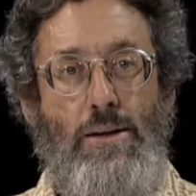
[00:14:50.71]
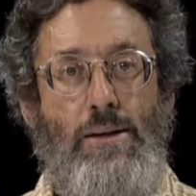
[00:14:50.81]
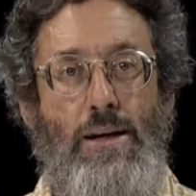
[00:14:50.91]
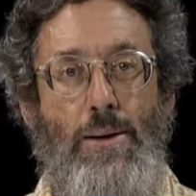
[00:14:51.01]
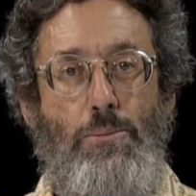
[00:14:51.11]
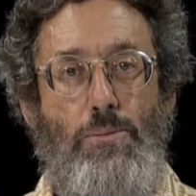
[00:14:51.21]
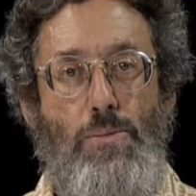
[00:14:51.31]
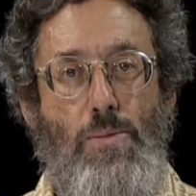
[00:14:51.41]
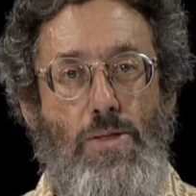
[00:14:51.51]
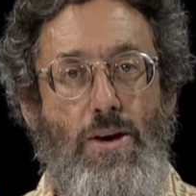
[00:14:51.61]
Um,
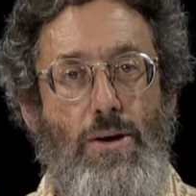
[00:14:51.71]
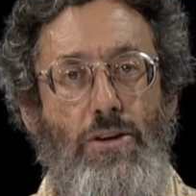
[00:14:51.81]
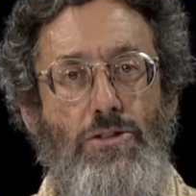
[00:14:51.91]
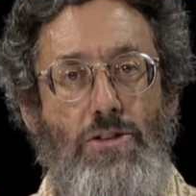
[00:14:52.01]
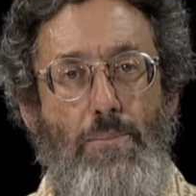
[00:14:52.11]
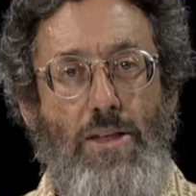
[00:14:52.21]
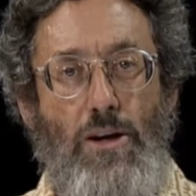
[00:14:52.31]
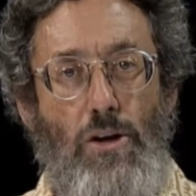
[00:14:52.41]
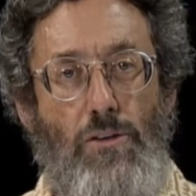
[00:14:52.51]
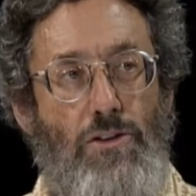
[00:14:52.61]
there is something
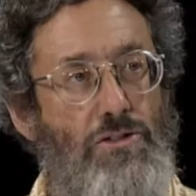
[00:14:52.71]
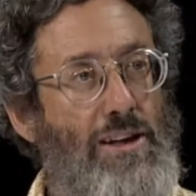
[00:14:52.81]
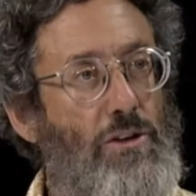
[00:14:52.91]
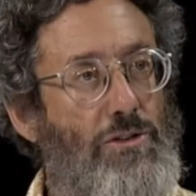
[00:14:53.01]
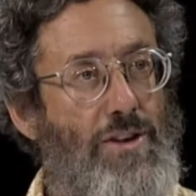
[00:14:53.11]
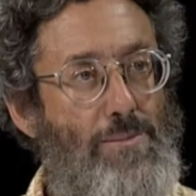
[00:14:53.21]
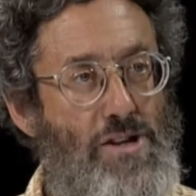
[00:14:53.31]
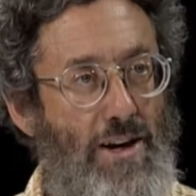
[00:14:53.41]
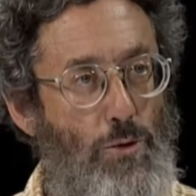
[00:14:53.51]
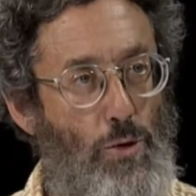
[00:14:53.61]
called the single
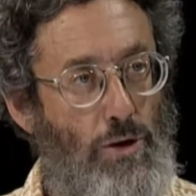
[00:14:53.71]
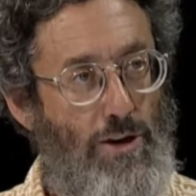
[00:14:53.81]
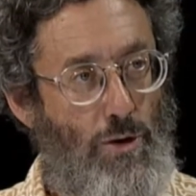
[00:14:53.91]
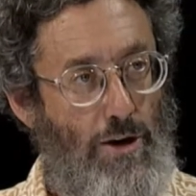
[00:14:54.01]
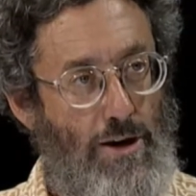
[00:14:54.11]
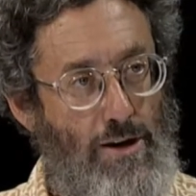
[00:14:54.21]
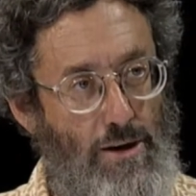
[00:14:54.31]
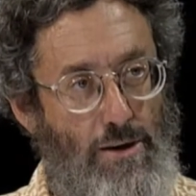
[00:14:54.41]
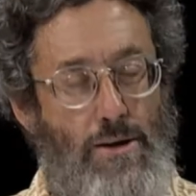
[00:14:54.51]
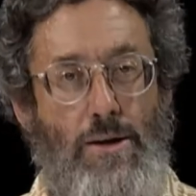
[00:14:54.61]
subject rule in Oregon
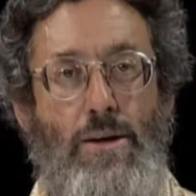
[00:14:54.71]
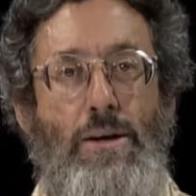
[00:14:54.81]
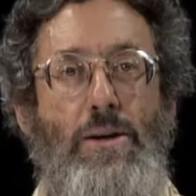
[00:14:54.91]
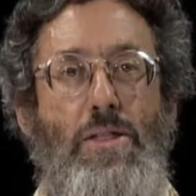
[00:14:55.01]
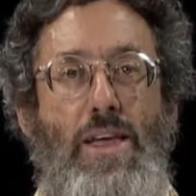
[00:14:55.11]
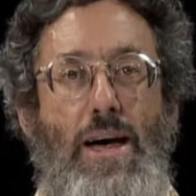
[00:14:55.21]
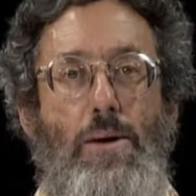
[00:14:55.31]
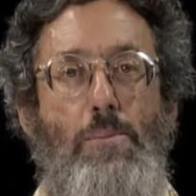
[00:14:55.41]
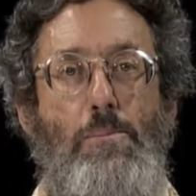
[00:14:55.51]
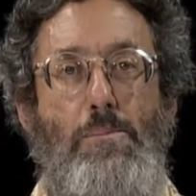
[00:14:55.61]
that
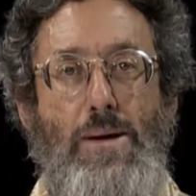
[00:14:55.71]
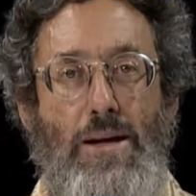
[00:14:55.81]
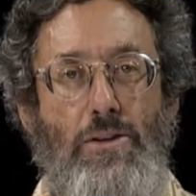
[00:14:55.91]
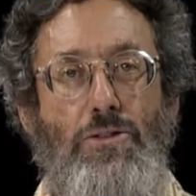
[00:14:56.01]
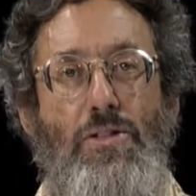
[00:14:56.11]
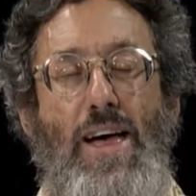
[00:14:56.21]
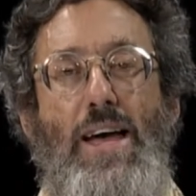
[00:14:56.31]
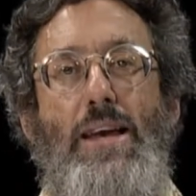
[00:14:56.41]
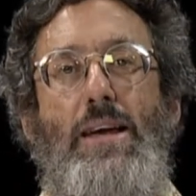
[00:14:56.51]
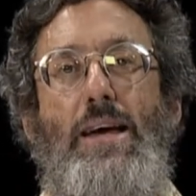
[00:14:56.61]
means that
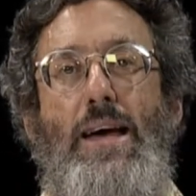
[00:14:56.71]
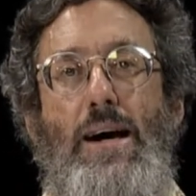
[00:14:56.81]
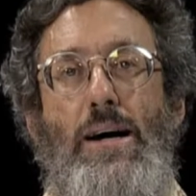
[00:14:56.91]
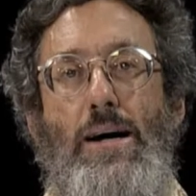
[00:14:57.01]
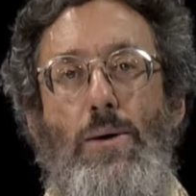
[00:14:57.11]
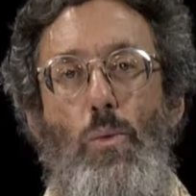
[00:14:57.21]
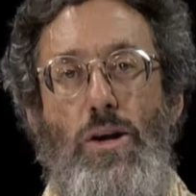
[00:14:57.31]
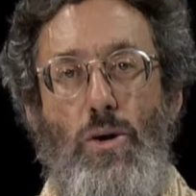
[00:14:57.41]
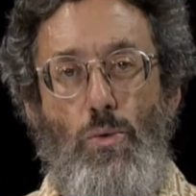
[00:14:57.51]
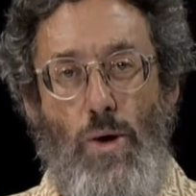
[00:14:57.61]
uh, when
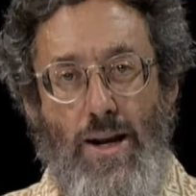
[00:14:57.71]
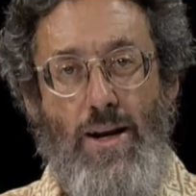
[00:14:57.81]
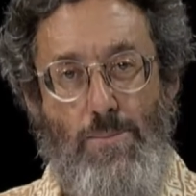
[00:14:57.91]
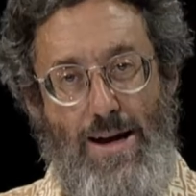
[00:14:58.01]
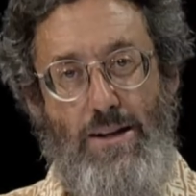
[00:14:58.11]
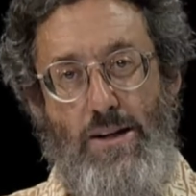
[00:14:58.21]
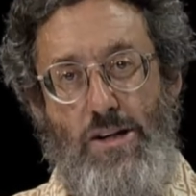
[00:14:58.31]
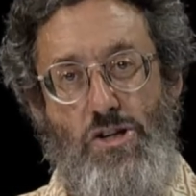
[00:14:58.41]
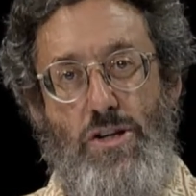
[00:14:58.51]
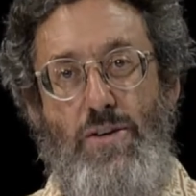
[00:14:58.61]
you're running a ballot
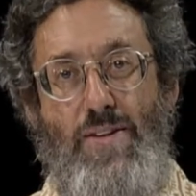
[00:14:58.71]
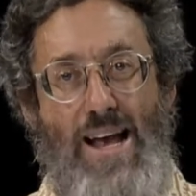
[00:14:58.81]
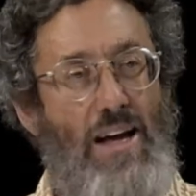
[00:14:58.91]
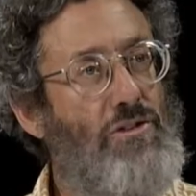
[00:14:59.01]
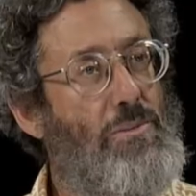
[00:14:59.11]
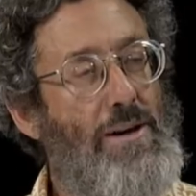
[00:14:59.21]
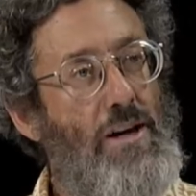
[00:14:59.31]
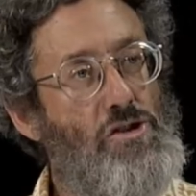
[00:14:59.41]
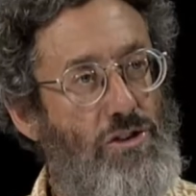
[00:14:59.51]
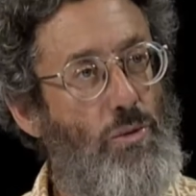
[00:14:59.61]
initiative, it has to be
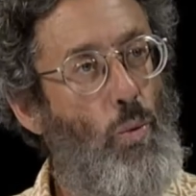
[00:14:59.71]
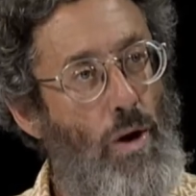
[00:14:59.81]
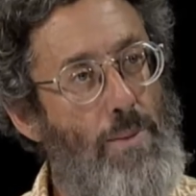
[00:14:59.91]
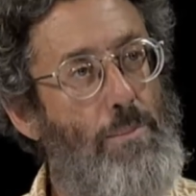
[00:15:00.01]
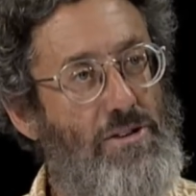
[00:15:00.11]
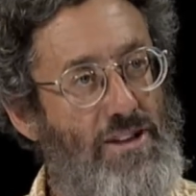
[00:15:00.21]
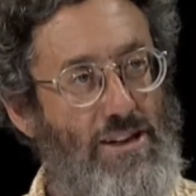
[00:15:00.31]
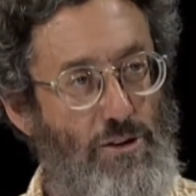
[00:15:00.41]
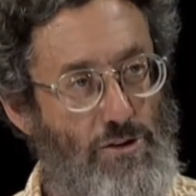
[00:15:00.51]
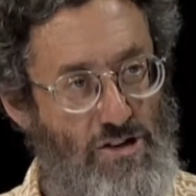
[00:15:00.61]
on just one
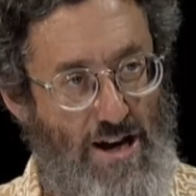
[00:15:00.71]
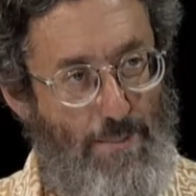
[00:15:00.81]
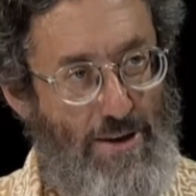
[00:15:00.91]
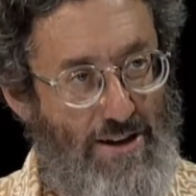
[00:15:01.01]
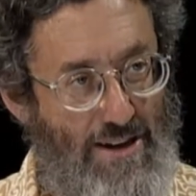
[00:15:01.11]
particular topic.